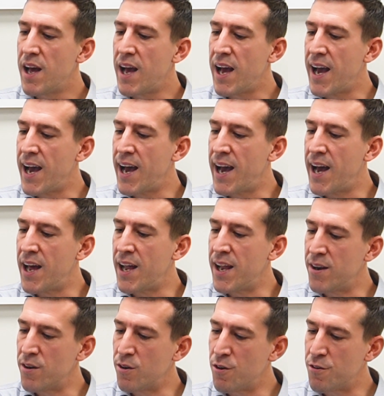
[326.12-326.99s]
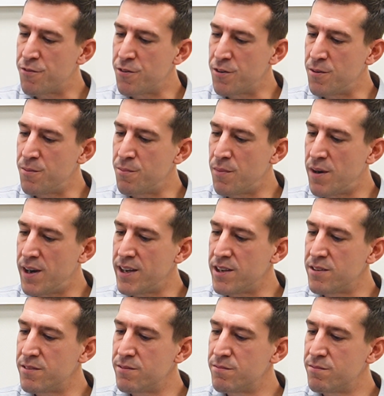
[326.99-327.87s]
and often
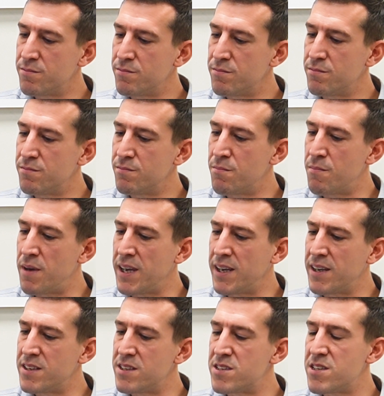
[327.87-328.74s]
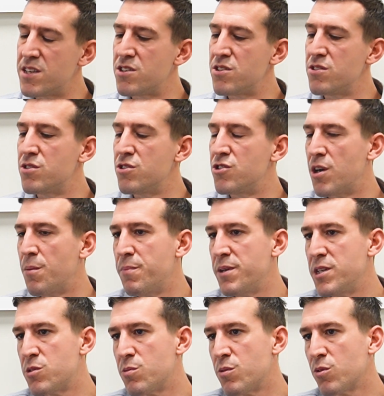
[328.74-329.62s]
might make a decision to jump
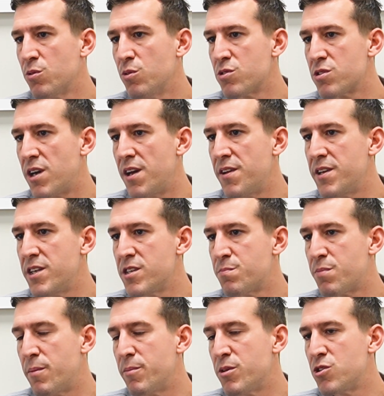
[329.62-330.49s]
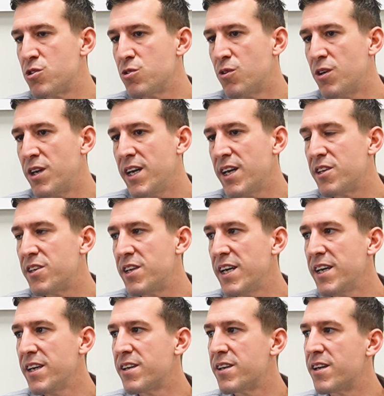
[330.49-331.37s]
into a course like this prematurely, I
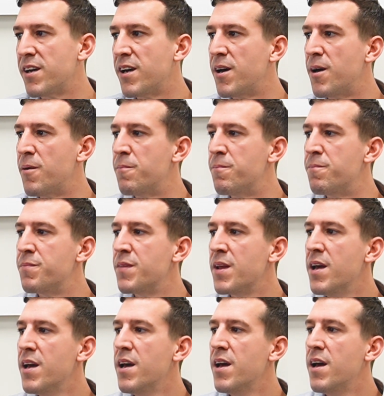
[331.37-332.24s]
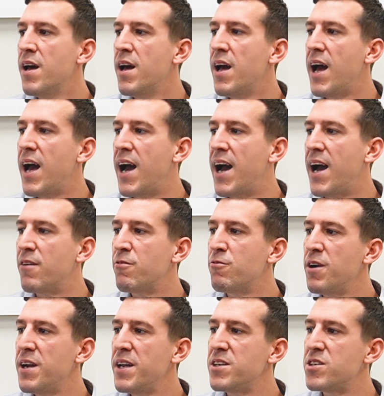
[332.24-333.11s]
think. Um,
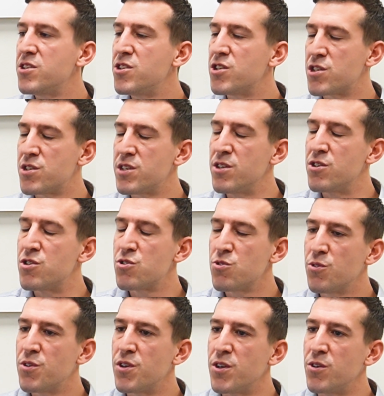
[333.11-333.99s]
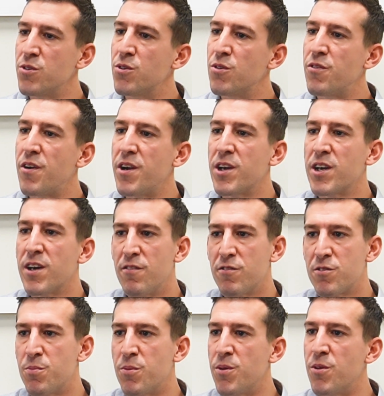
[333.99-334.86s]
and really to just ensure that you are very
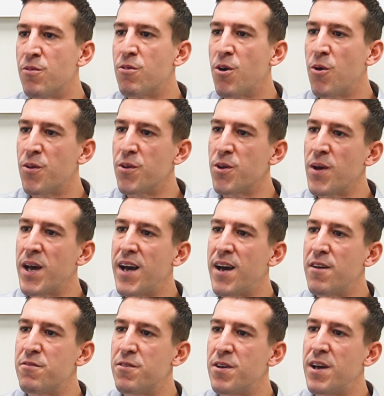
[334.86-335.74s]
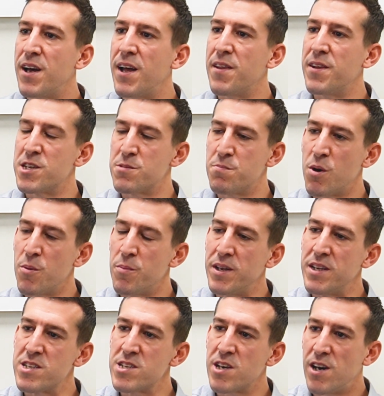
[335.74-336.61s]
comfortable in the role that you have at this
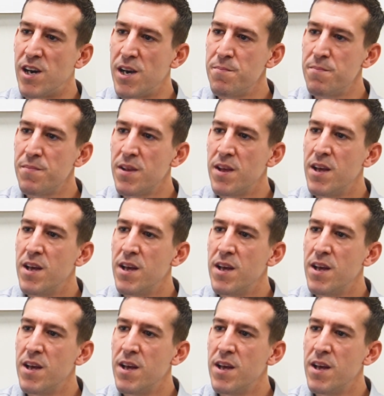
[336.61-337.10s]
moment in time